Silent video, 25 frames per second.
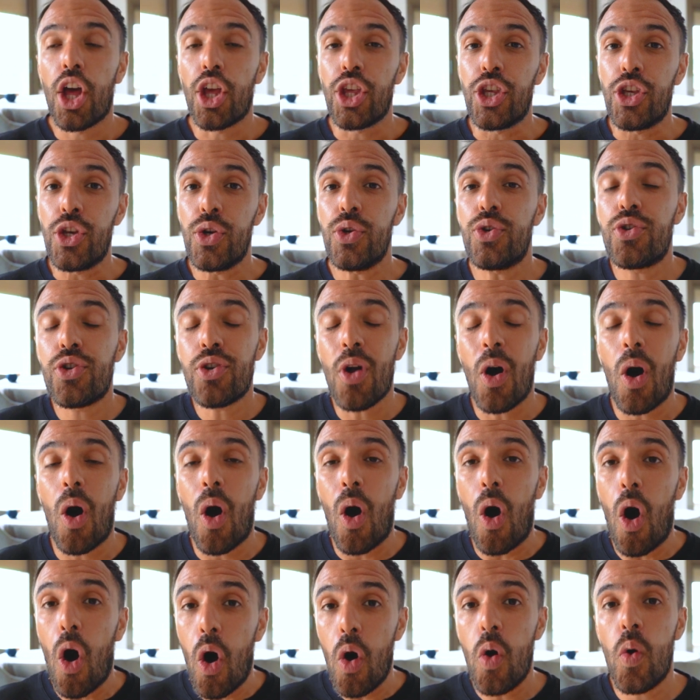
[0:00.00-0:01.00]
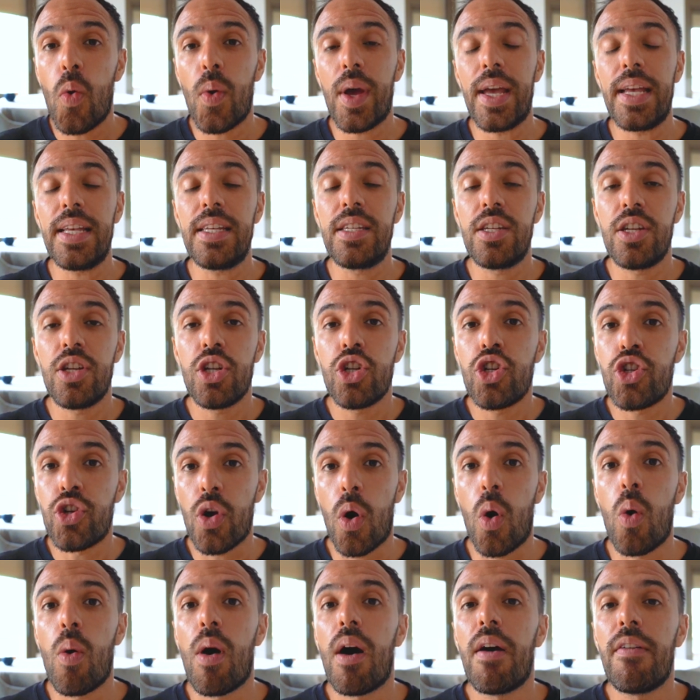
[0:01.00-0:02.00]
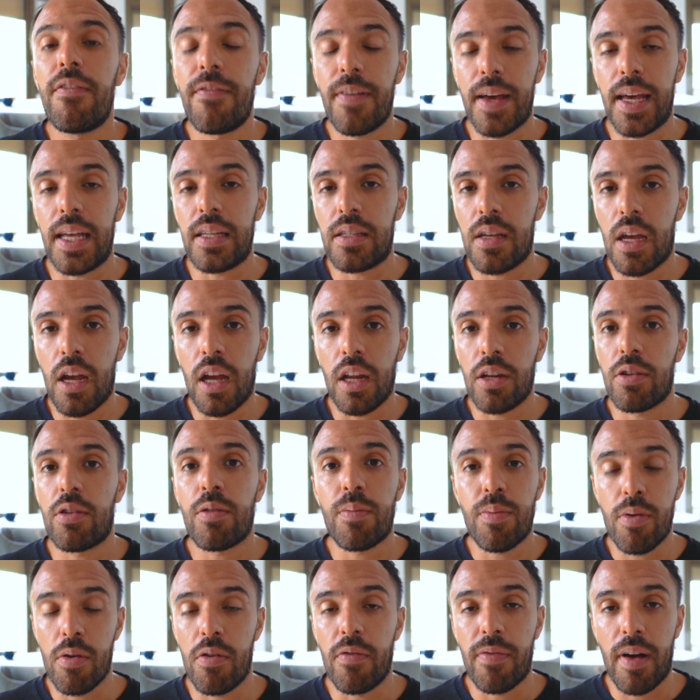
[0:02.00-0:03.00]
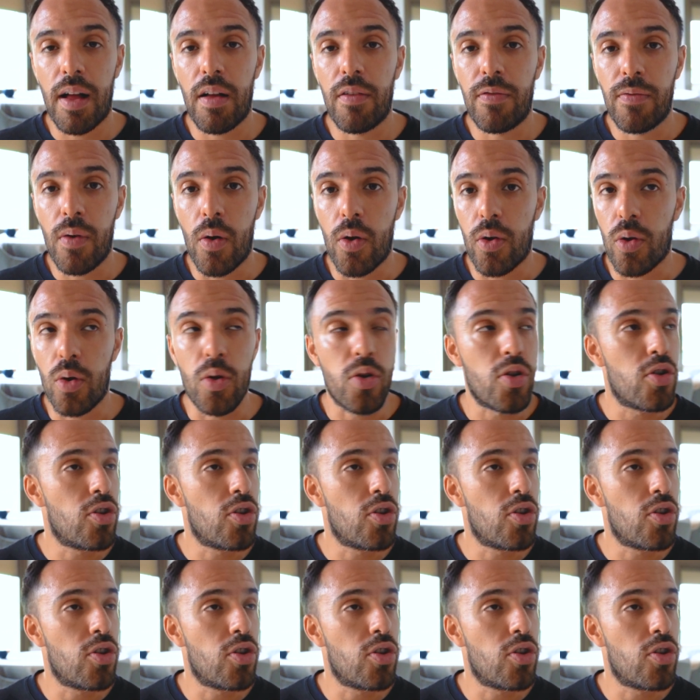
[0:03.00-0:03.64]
you should always show a face in your profile photo.